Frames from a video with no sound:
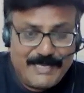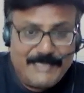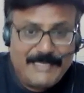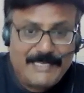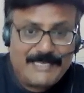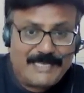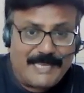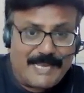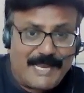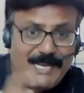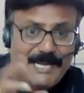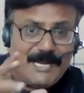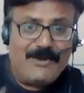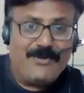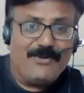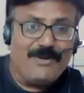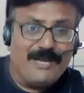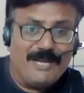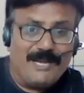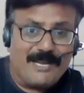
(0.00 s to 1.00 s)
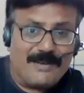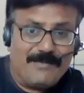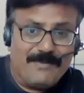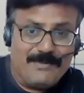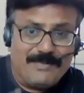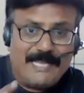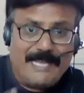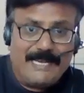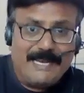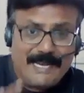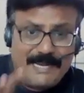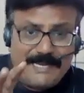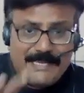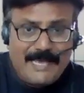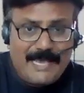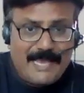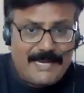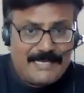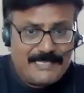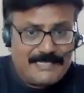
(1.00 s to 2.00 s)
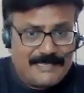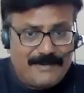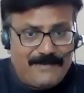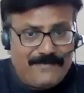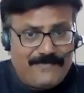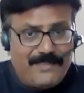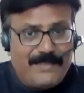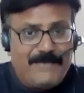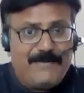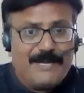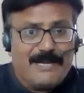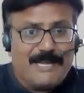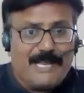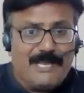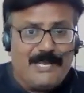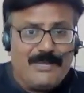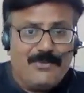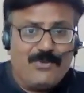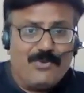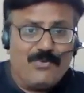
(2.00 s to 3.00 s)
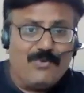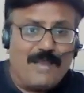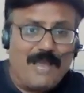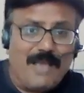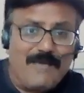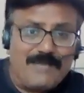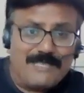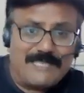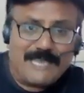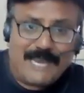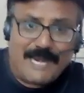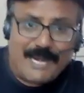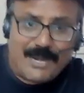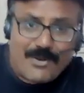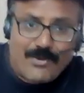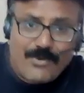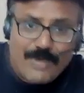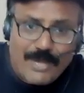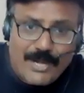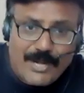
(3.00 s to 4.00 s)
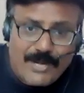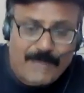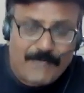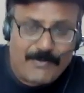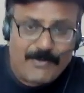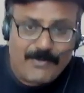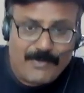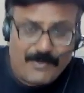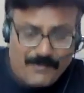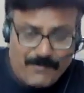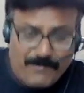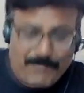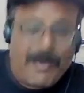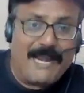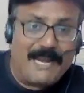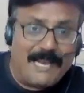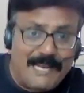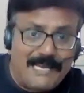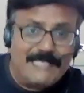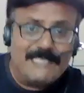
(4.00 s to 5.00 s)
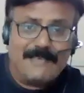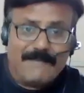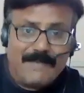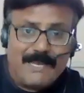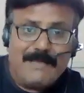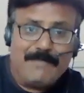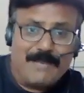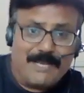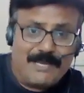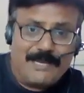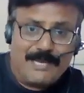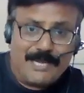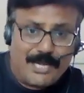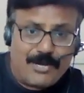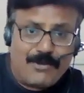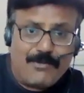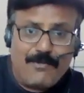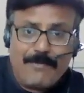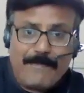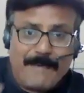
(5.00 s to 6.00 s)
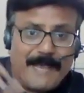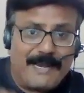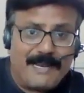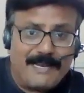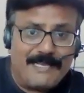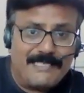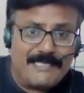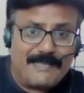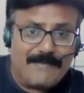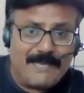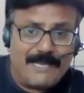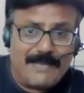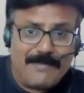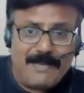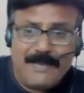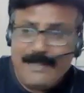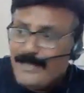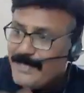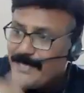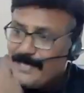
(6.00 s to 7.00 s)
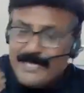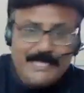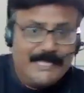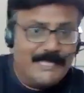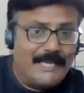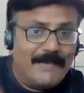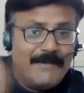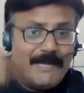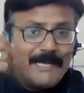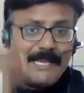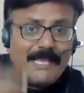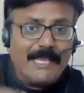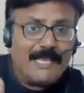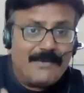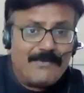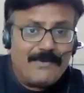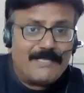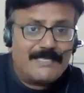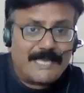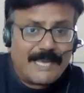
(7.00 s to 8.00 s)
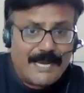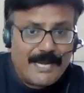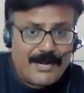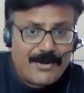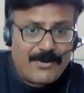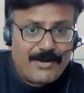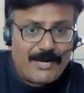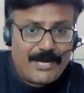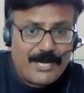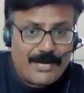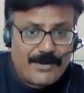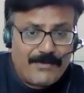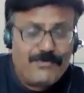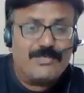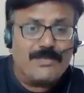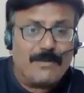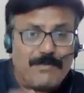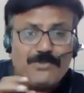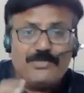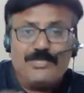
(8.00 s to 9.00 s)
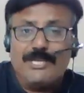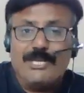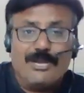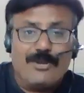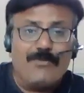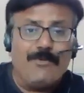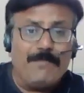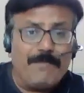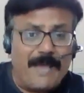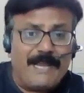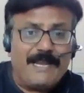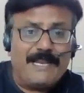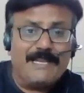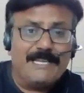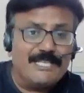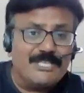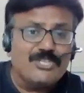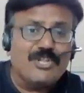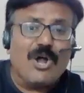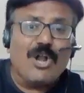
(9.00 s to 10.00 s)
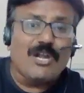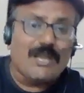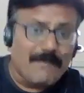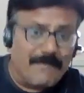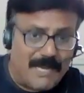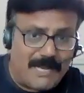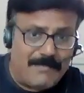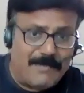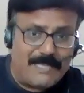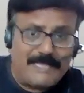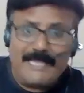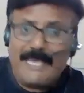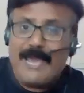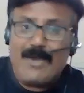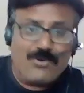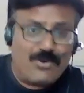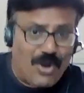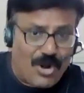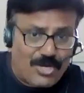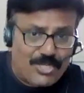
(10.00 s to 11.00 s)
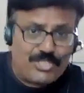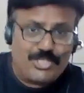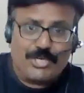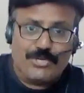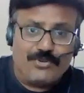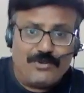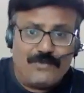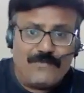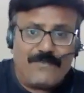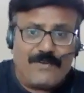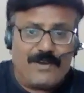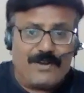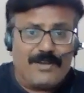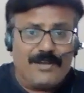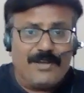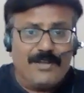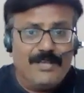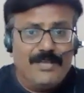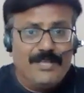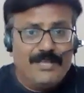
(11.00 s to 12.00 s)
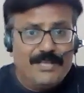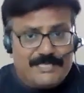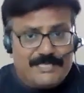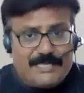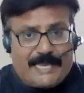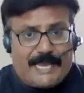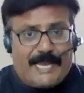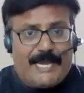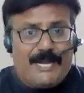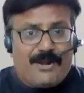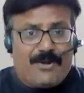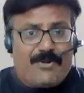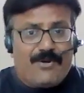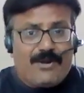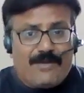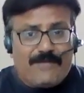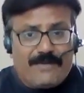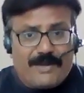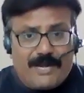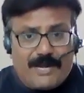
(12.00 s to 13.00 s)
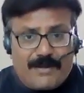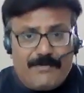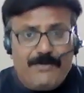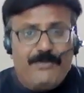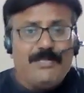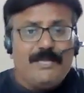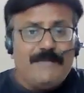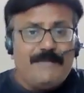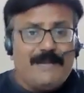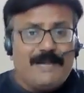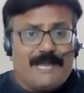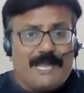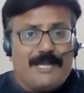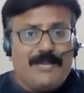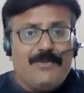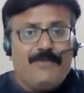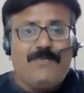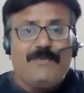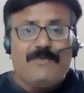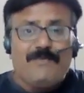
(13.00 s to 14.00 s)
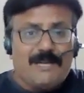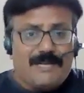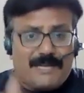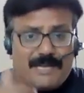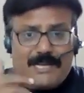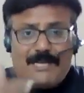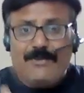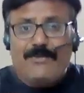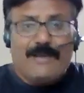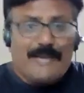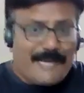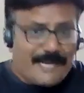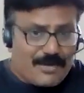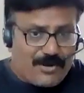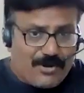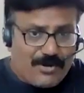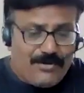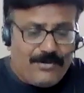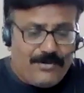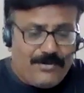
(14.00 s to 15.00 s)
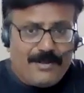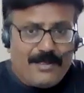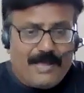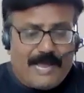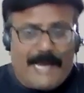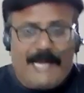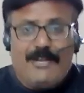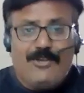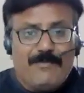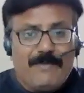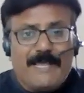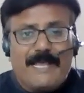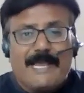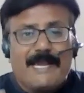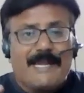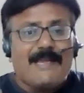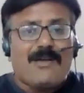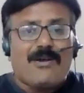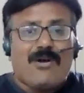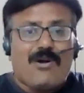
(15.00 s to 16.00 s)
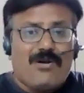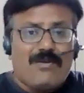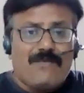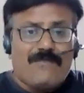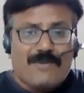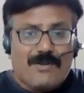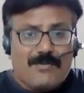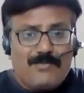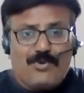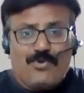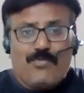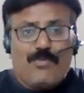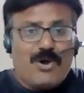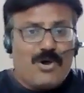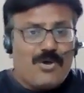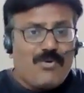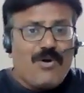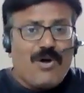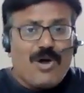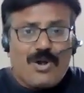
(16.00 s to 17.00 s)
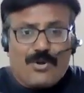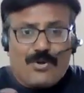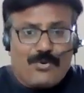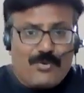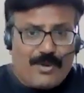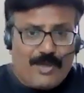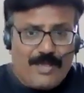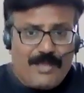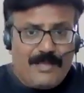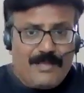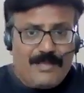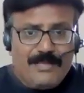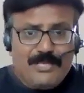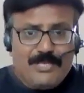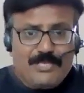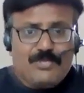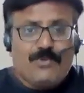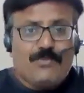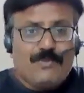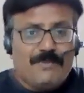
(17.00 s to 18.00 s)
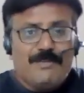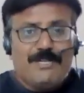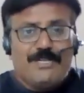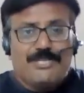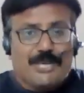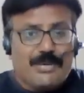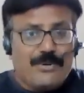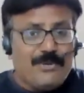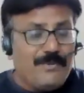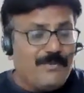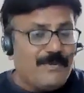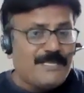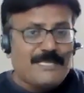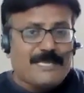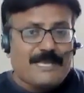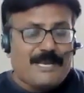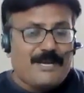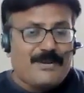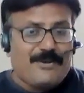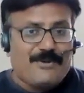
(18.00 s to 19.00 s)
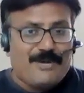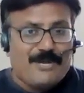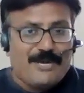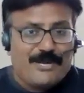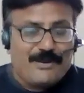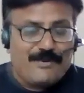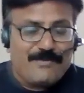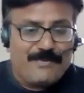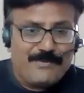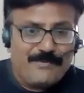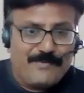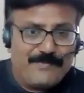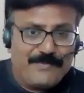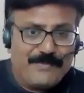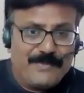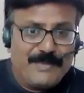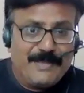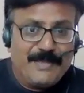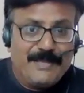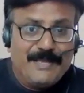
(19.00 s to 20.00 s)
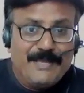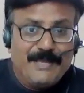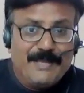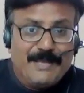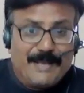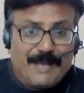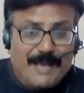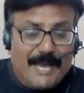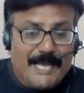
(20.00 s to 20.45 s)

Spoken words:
In the second round interview, then and there itself, they will tell you, you will have a second round interview. If panel is available, interview panel is available, they will take your second round interview. Suppose interview panel is not available, they have not scheduled for a second round of interview, they will tell you, "We will tell you later on, and you may get a call from tomorrow or today. So we will schedule your second round interview."